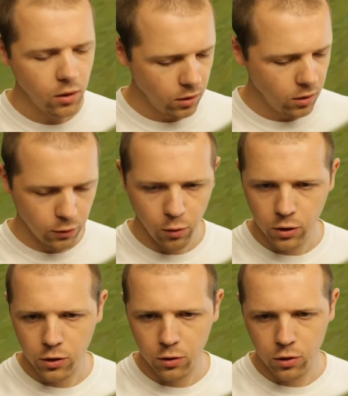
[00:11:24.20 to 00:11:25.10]
Of
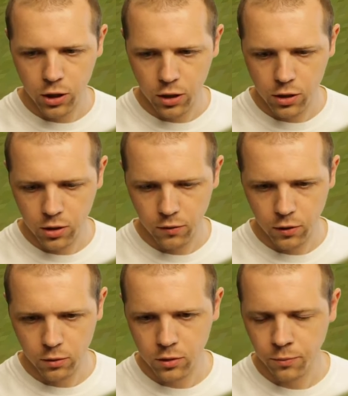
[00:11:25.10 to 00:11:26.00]
course, you can change any of
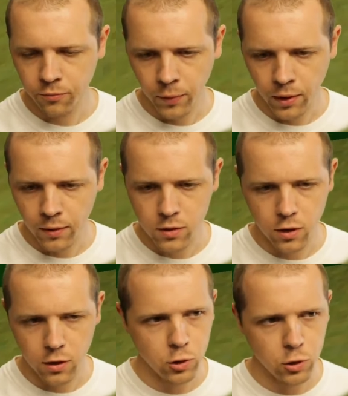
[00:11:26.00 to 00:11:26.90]
those. This
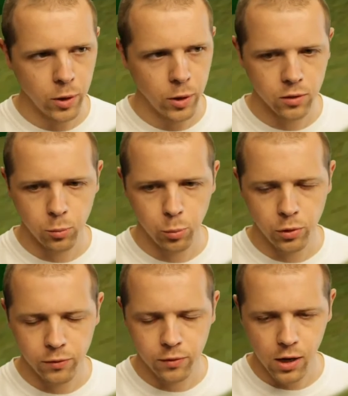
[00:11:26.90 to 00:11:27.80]
does respect
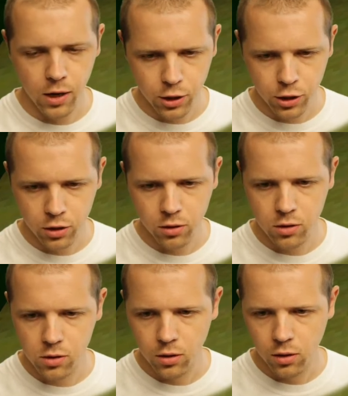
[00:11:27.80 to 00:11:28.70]

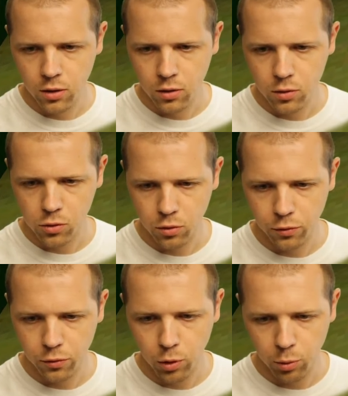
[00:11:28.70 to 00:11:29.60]
protections. So if
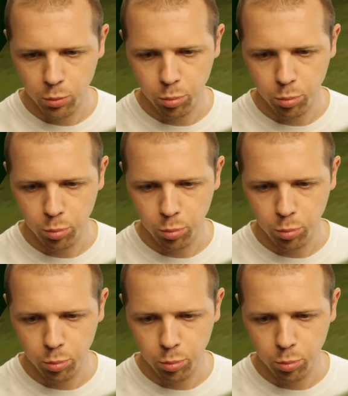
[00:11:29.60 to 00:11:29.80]
you are